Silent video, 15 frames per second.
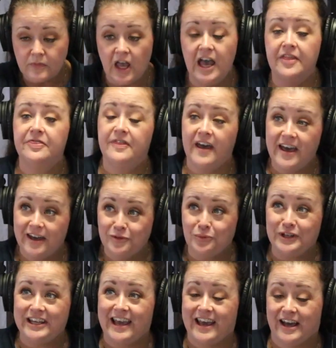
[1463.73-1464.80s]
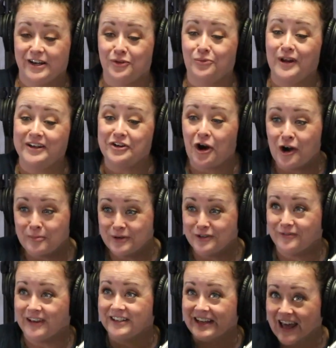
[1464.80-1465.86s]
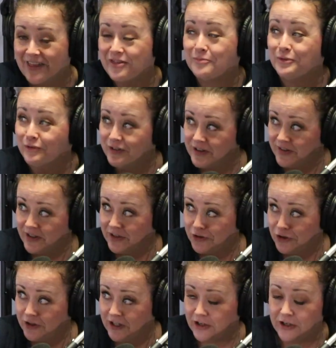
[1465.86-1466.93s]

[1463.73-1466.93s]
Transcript: And then we had a red carpet event at the movie theater here.